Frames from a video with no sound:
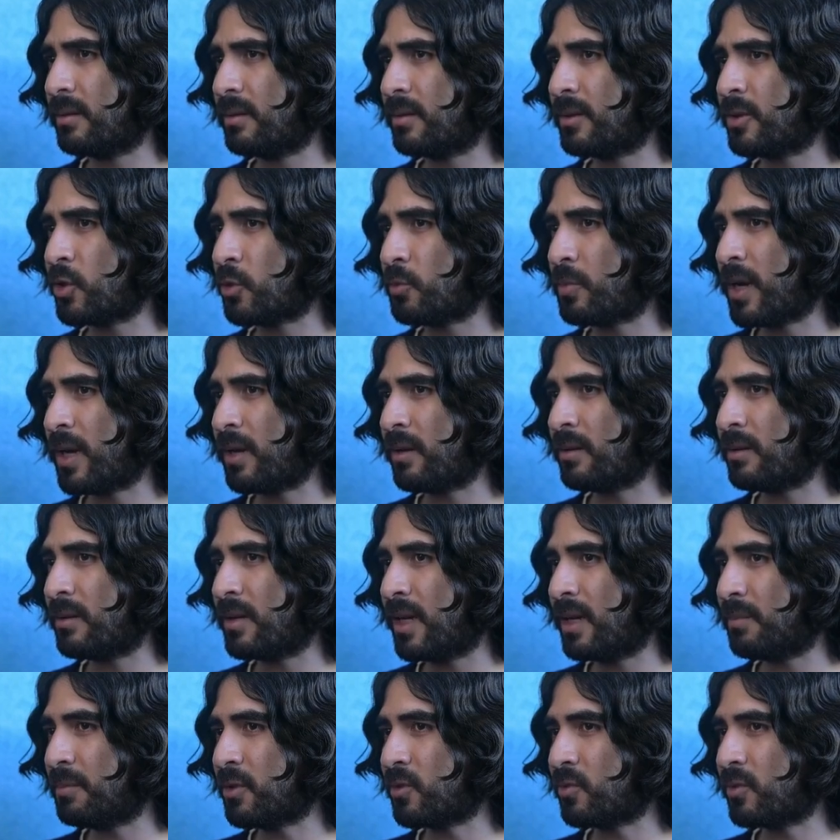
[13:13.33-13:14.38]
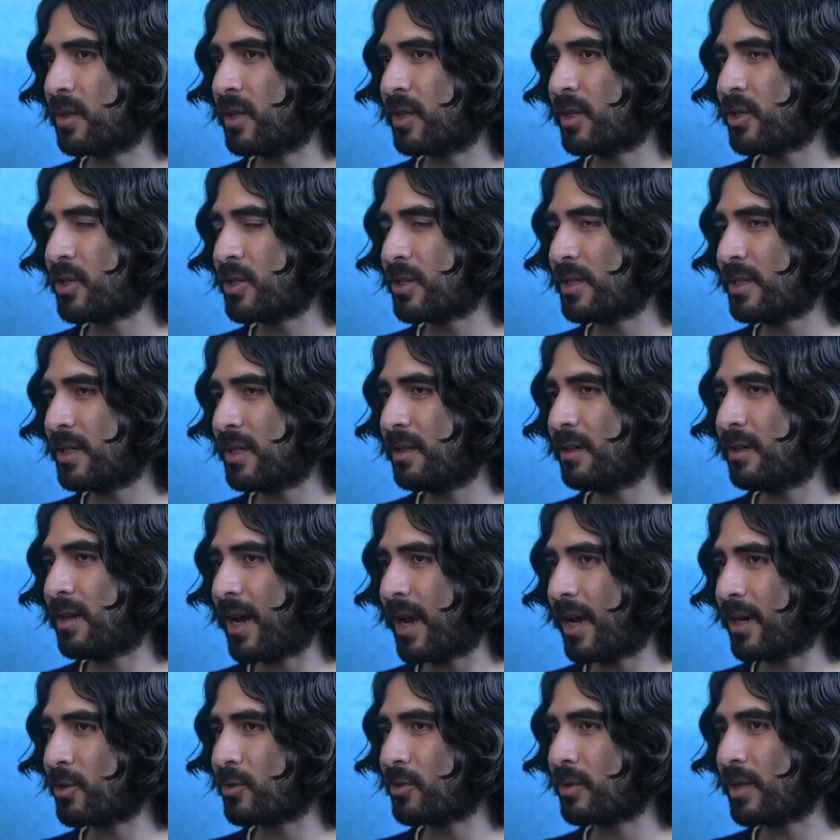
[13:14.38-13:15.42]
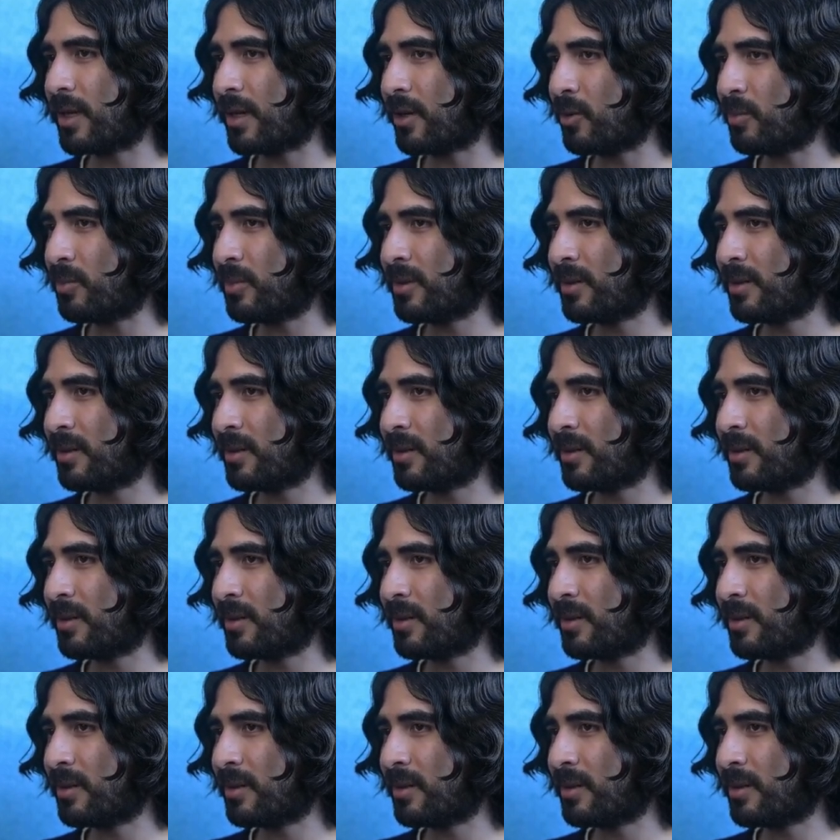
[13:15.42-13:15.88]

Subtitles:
So my damage reduction didn't actually help.